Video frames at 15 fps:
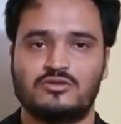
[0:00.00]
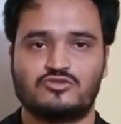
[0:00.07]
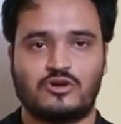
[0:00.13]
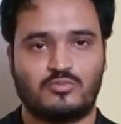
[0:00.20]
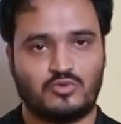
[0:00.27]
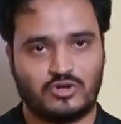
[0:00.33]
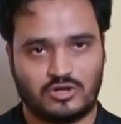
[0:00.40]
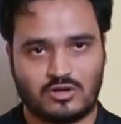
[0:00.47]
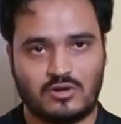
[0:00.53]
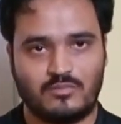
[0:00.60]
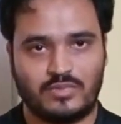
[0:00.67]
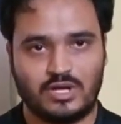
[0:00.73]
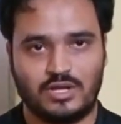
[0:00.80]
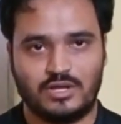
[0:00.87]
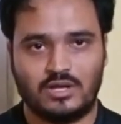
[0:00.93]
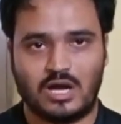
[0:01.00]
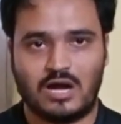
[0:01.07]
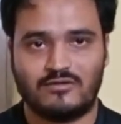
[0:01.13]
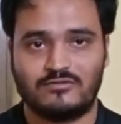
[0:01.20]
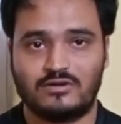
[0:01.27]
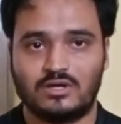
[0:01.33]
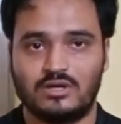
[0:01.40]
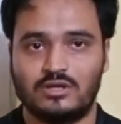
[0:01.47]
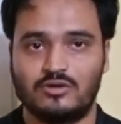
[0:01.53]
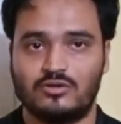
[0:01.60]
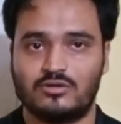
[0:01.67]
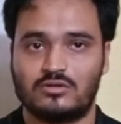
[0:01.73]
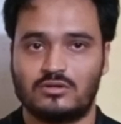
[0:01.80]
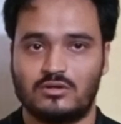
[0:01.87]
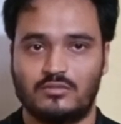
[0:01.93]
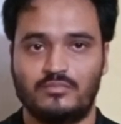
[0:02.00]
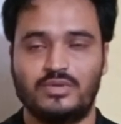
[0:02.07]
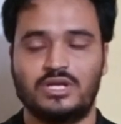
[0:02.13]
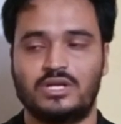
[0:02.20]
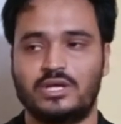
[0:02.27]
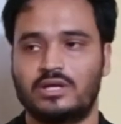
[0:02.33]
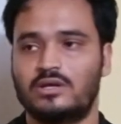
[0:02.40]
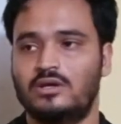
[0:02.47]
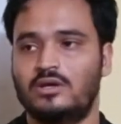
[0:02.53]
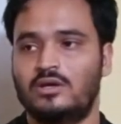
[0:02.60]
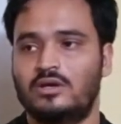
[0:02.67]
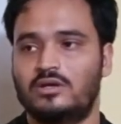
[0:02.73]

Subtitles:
software company after your BTech,